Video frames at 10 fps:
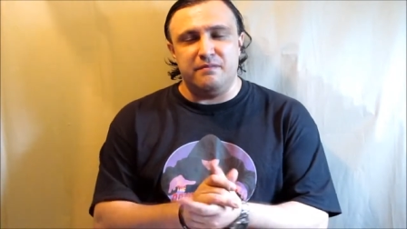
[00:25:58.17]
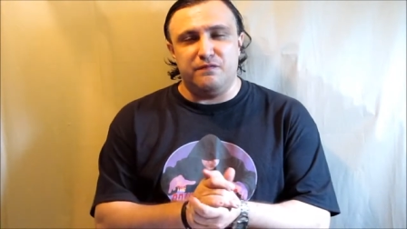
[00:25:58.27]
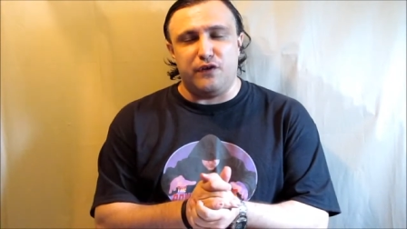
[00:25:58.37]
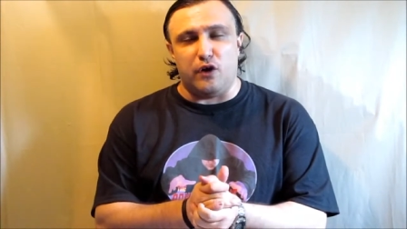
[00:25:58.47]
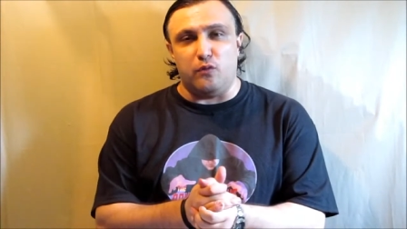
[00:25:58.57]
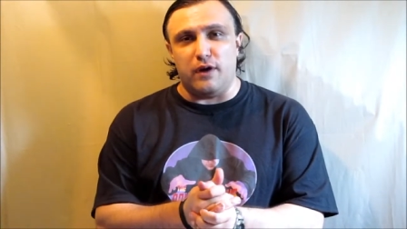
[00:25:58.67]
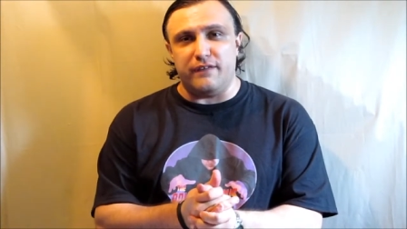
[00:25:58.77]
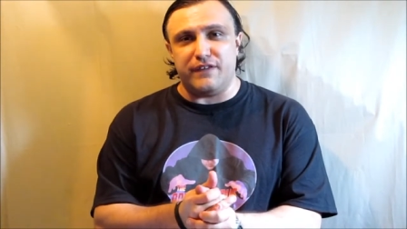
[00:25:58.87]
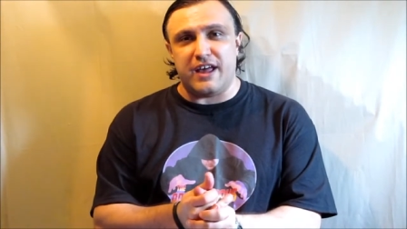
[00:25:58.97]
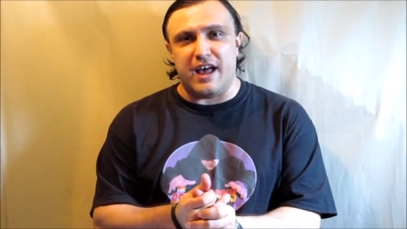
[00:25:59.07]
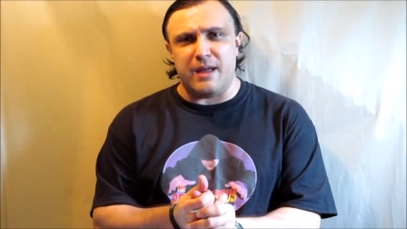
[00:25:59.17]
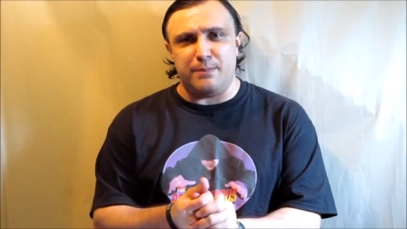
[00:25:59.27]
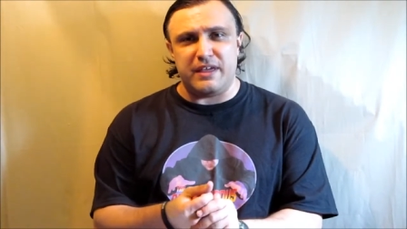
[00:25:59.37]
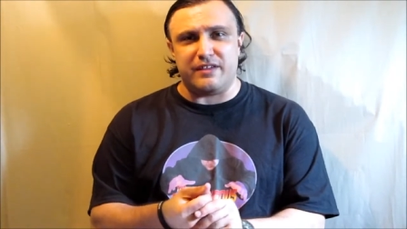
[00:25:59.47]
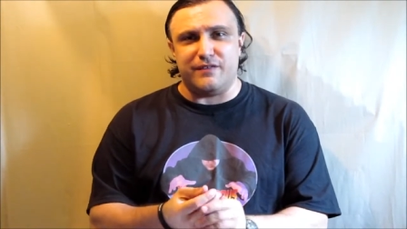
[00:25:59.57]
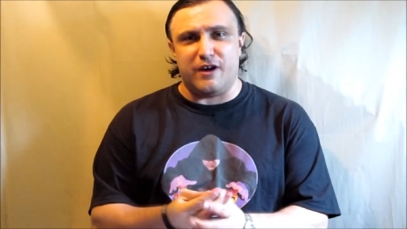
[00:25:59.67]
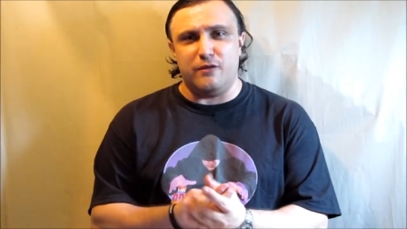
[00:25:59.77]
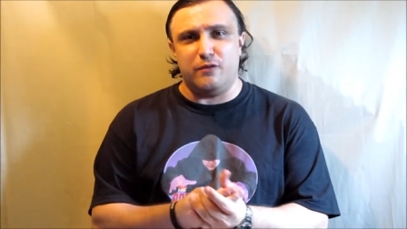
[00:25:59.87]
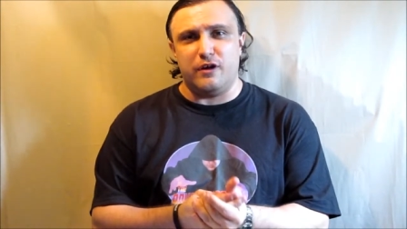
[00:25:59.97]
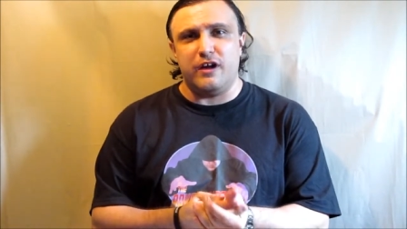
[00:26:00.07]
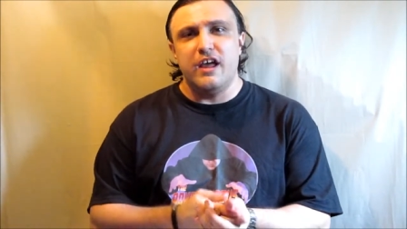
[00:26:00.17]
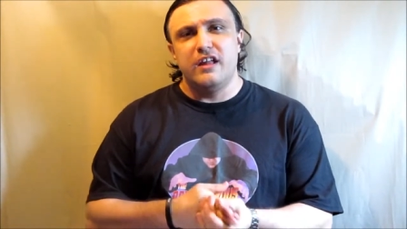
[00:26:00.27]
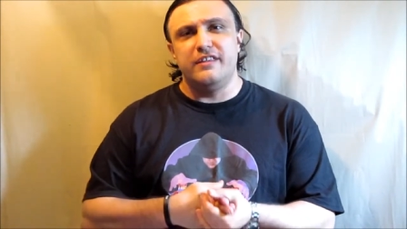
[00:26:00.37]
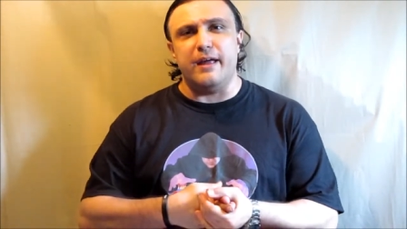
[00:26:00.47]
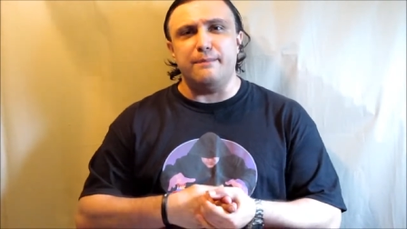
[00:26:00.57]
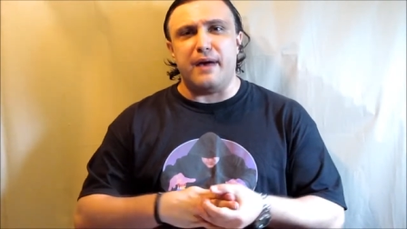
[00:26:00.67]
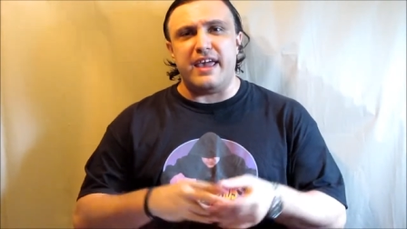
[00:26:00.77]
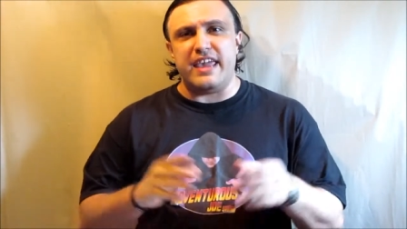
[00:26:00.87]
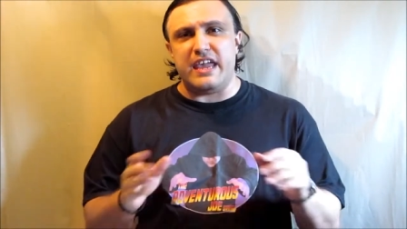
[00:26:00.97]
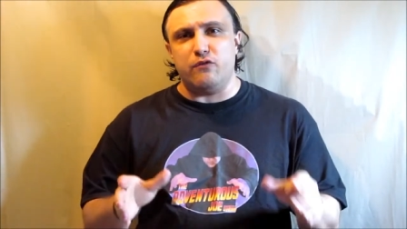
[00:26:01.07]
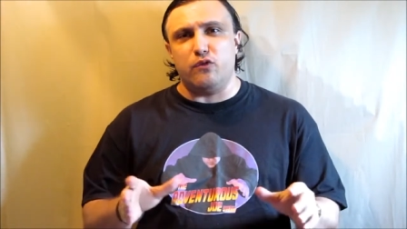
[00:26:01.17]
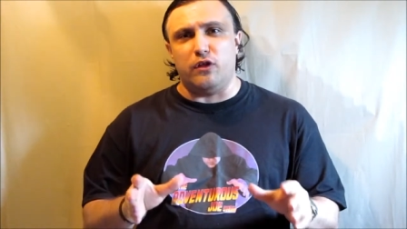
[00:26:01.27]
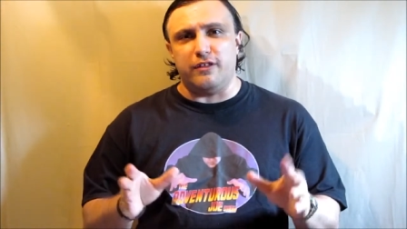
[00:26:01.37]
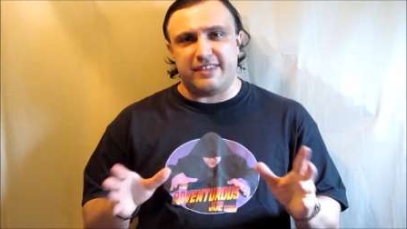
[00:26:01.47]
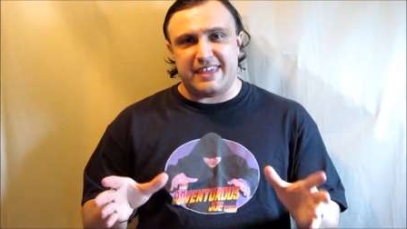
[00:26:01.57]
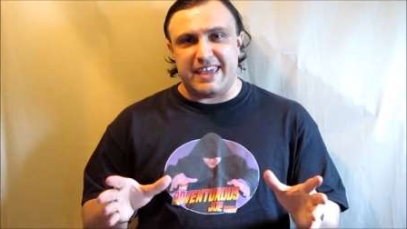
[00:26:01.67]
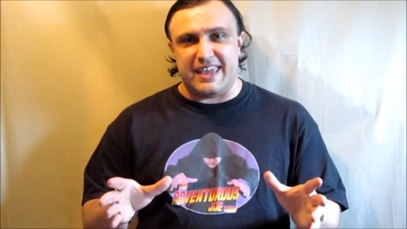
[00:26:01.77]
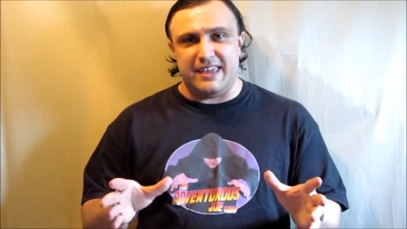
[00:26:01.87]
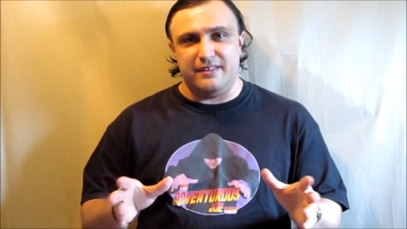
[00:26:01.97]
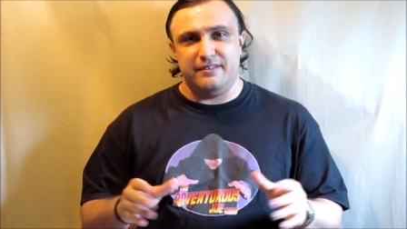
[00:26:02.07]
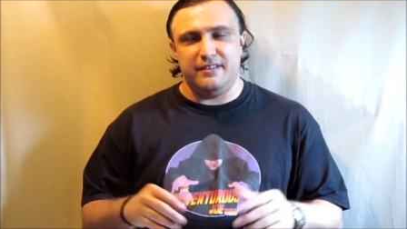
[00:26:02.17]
for a one-of-a-kind piece of artwork done by Errol C.